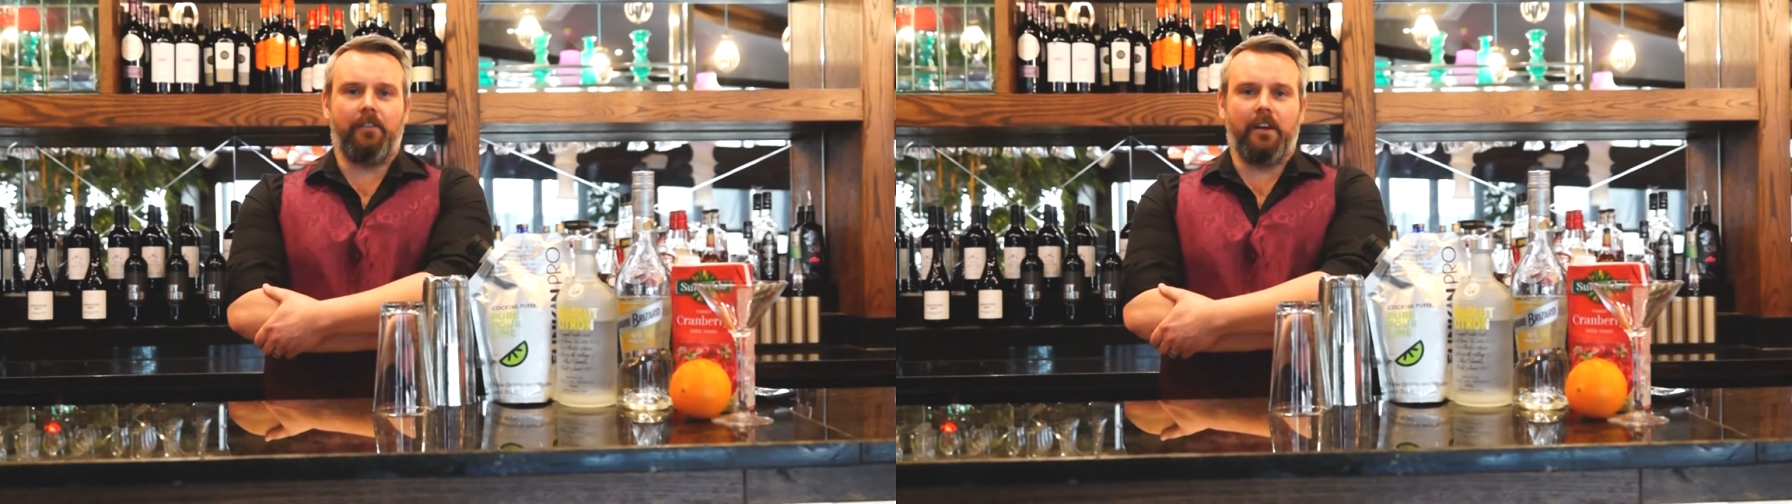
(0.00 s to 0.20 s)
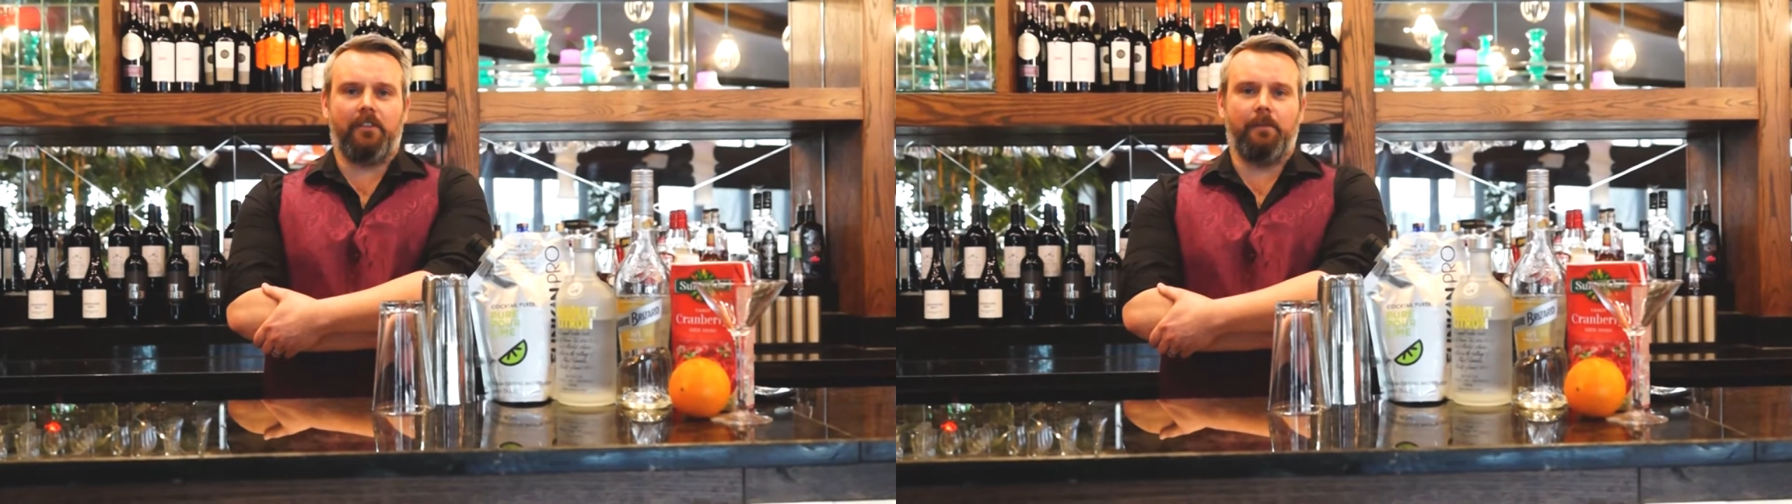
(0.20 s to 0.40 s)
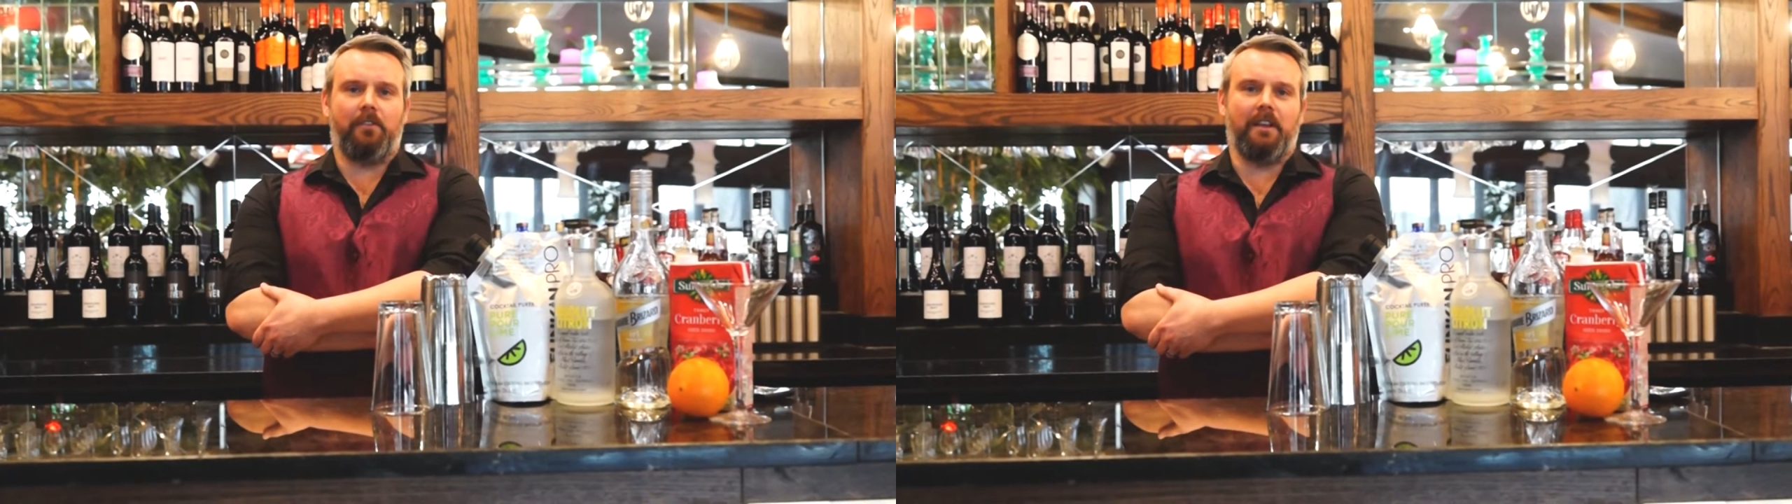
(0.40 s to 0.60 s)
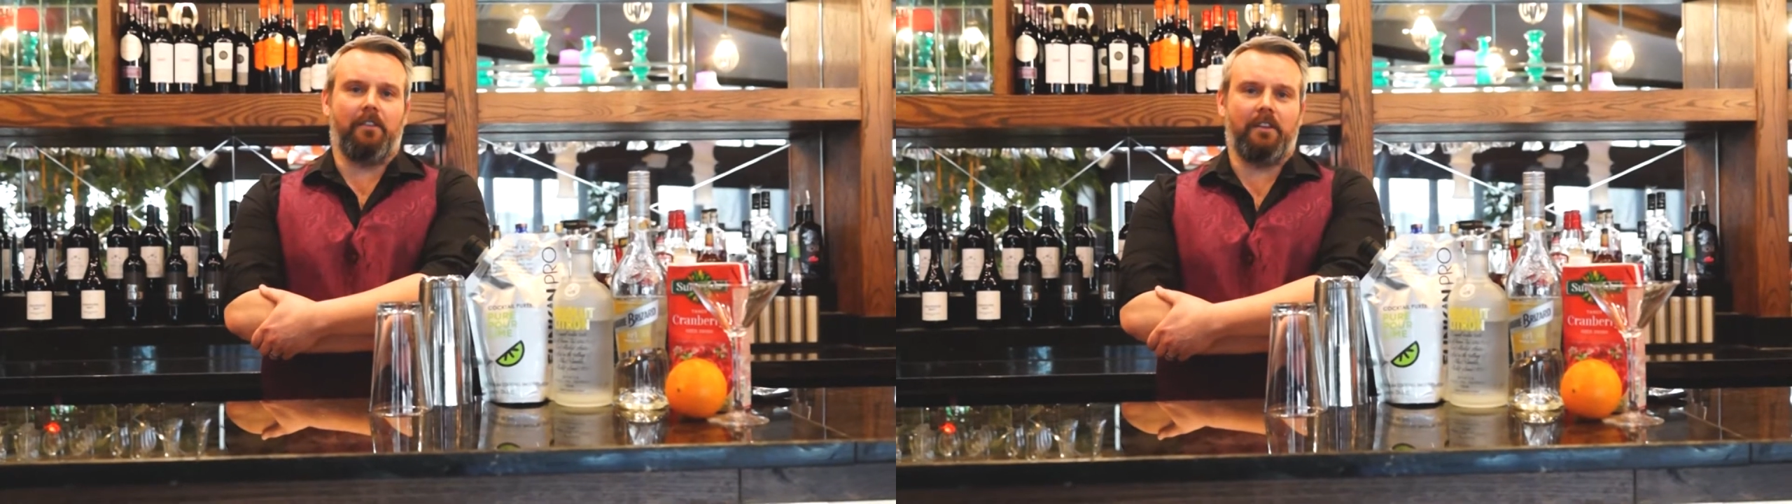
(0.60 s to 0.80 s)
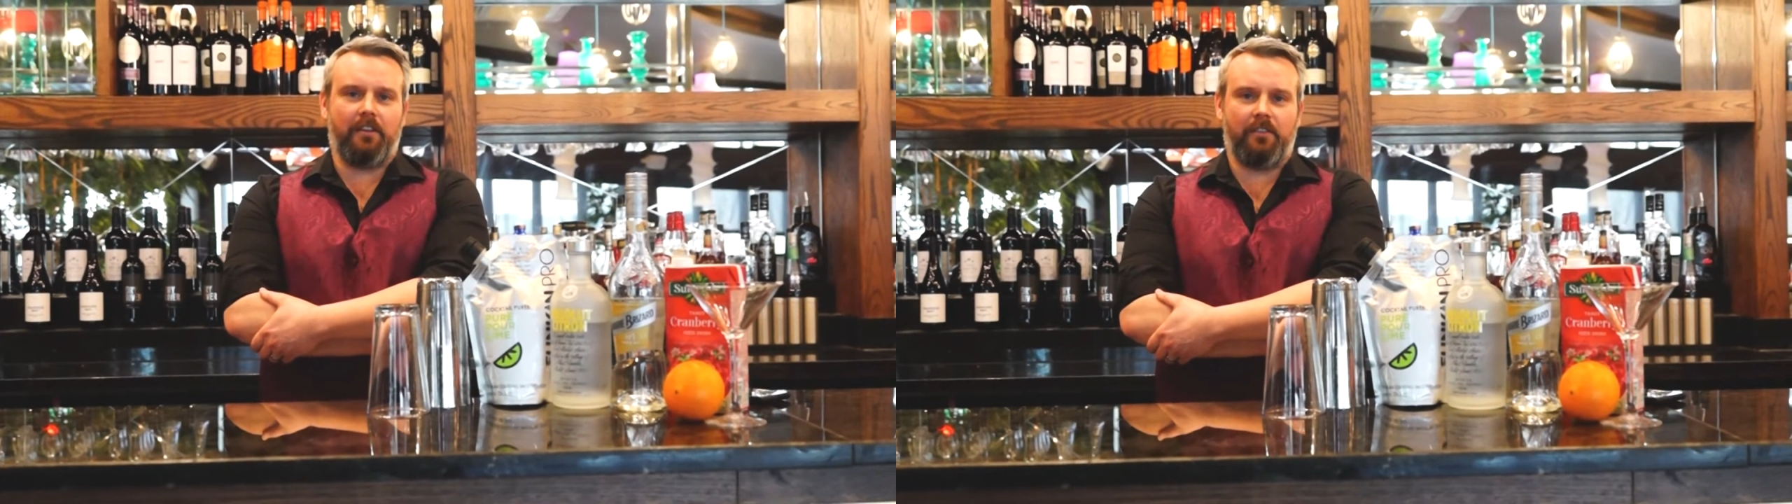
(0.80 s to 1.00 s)
of our
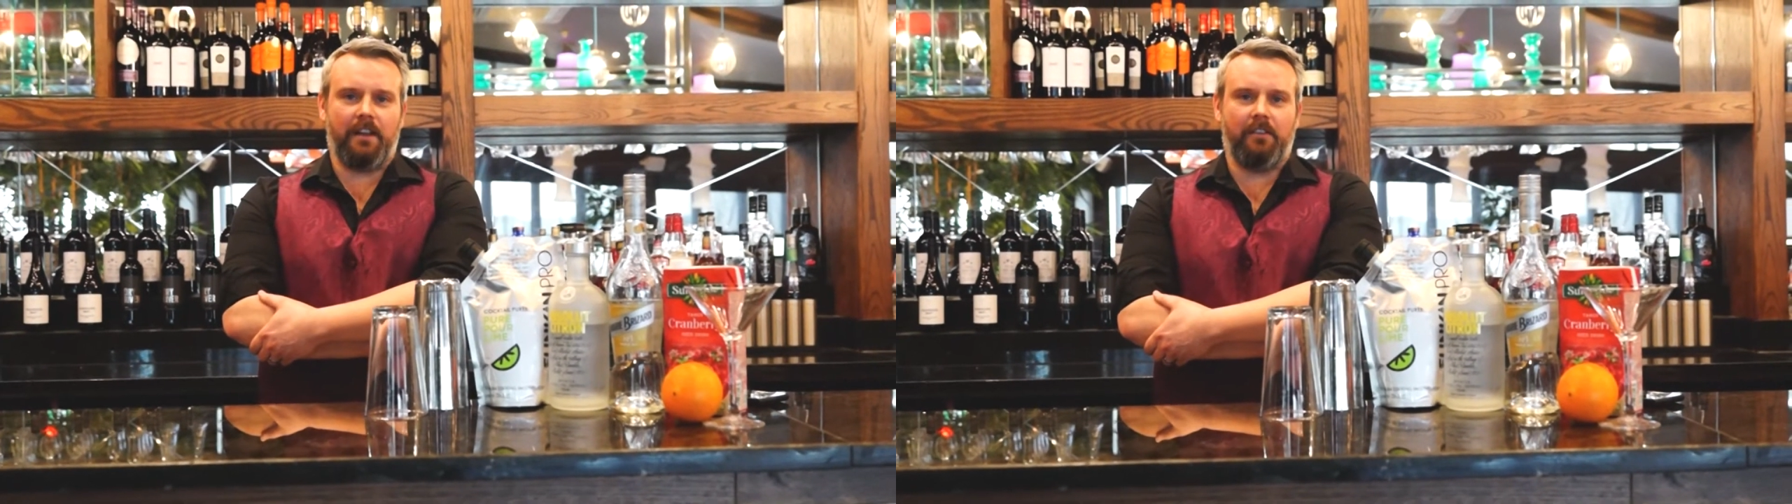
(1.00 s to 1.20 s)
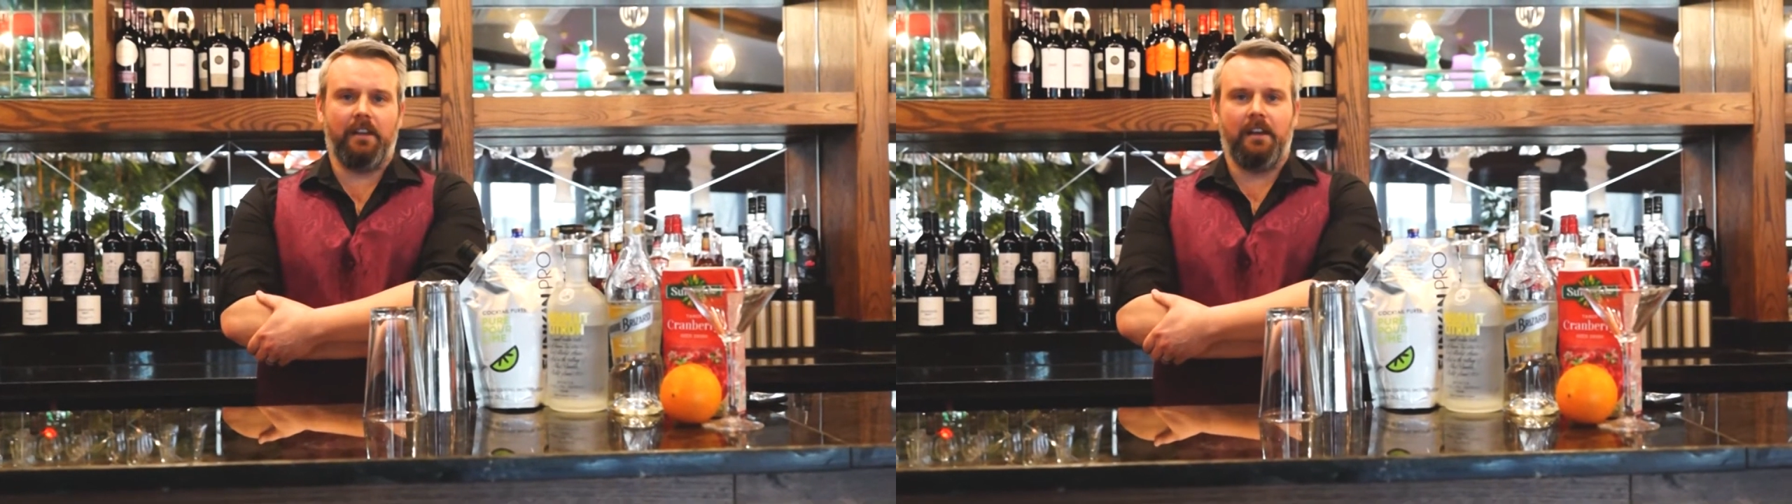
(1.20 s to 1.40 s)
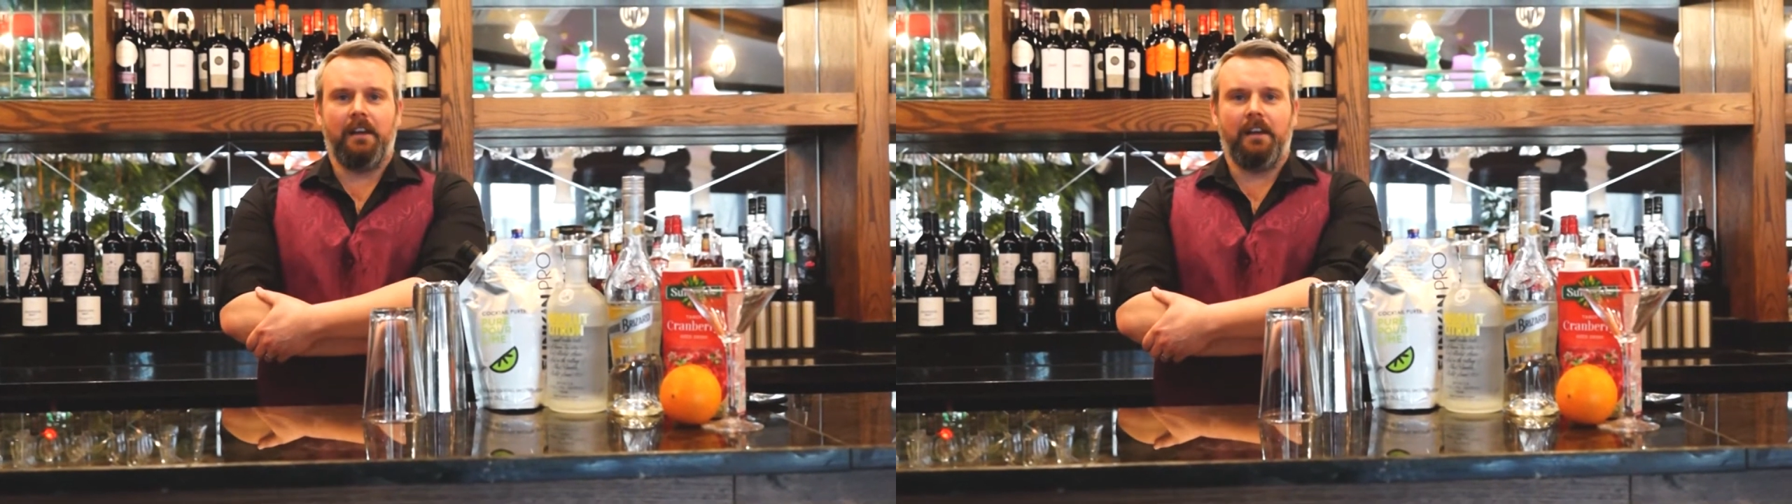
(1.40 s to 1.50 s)
SimpsInns sachets,